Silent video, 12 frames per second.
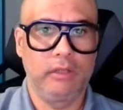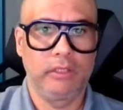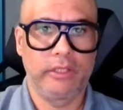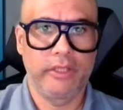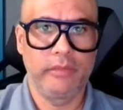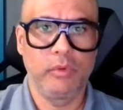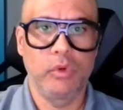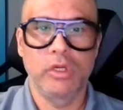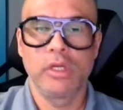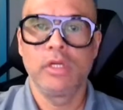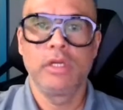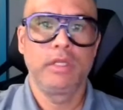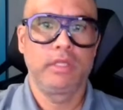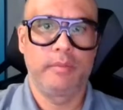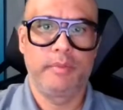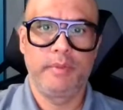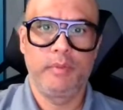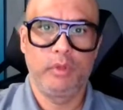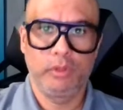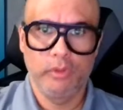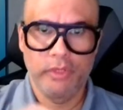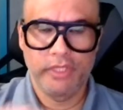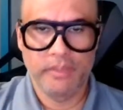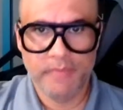on the keyboard, the people
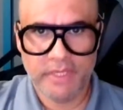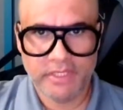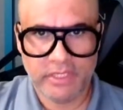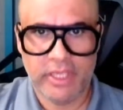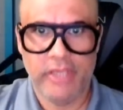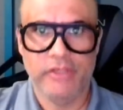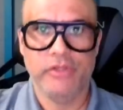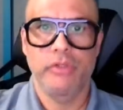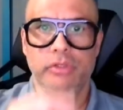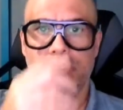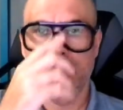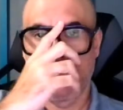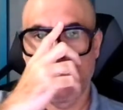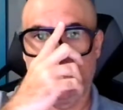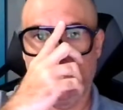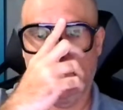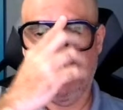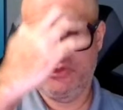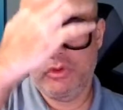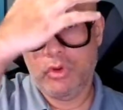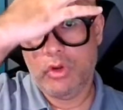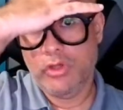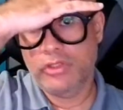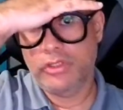doing the investigations. And of
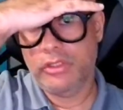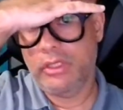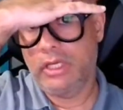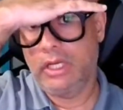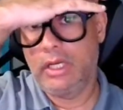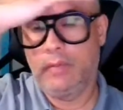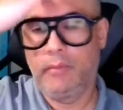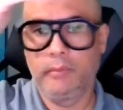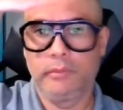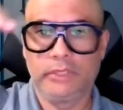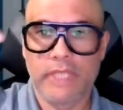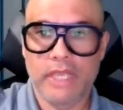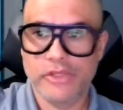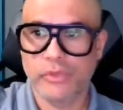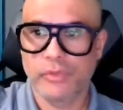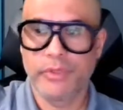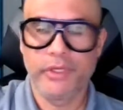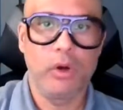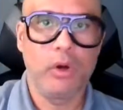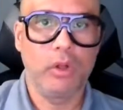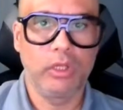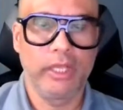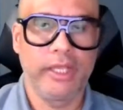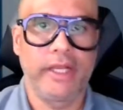course, that should be
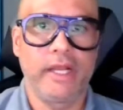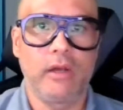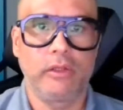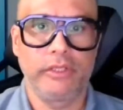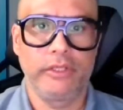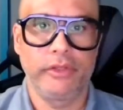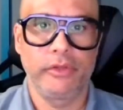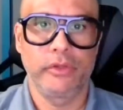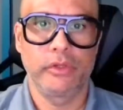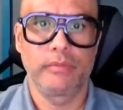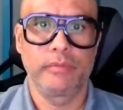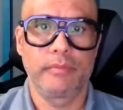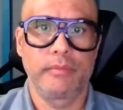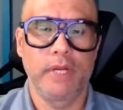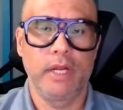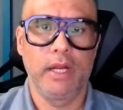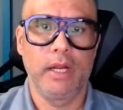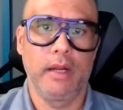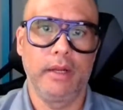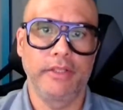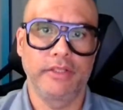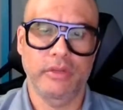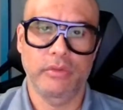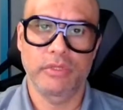all laid out in your
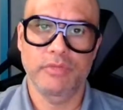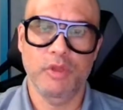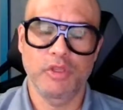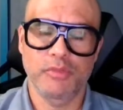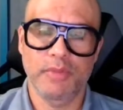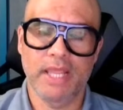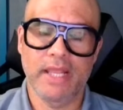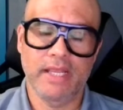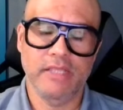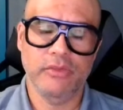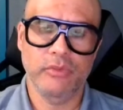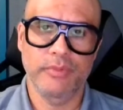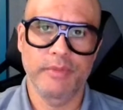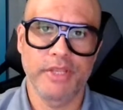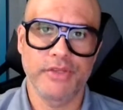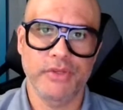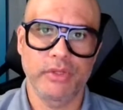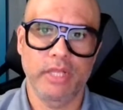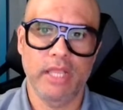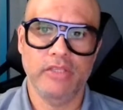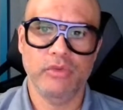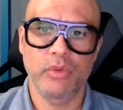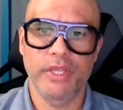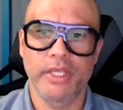incident response plan, as we mentioned
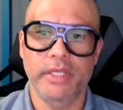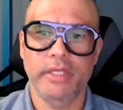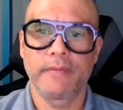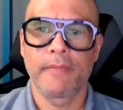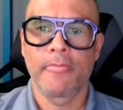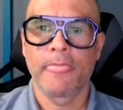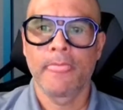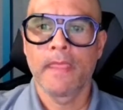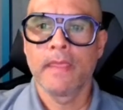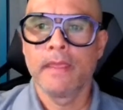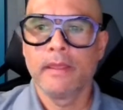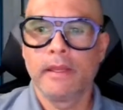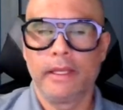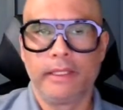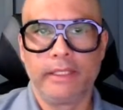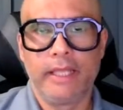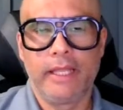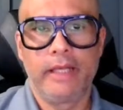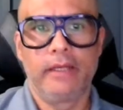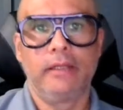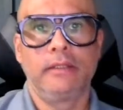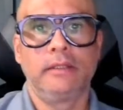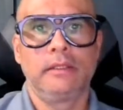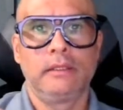last week. And
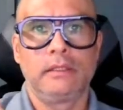then